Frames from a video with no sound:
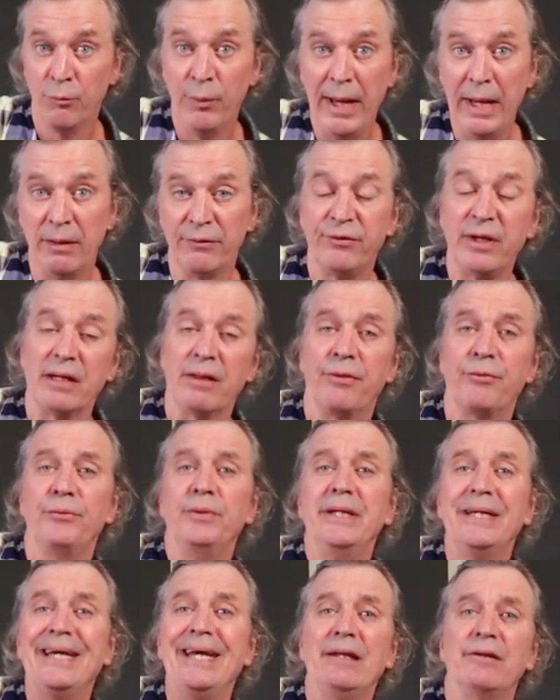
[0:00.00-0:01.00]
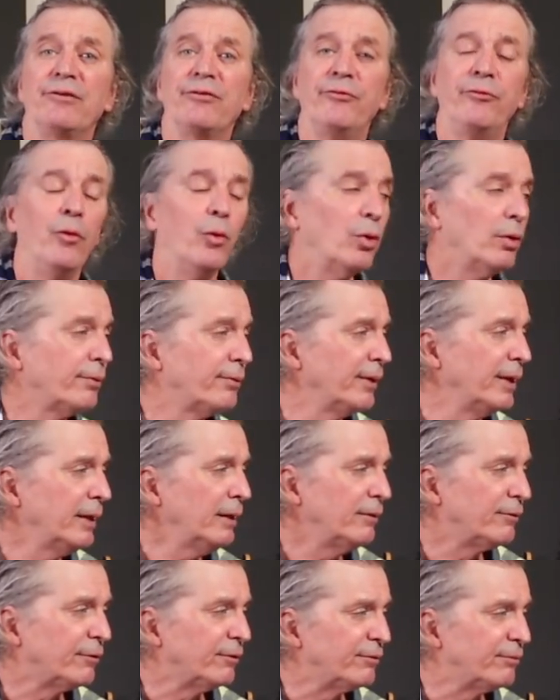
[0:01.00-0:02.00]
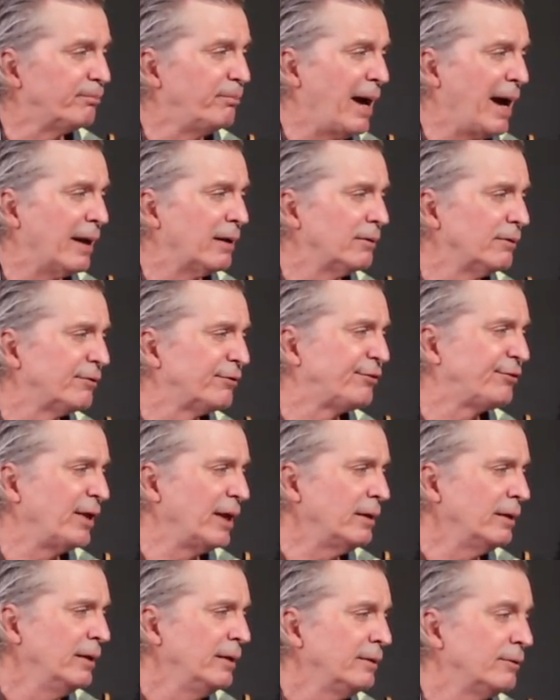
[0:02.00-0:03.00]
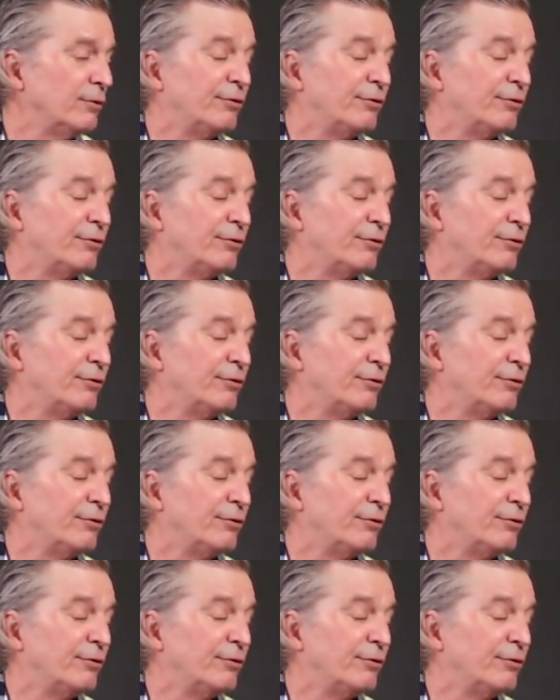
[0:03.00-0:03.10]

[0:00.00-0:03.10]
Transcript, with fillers: around. It's like a three against four thing. It's this pattern set.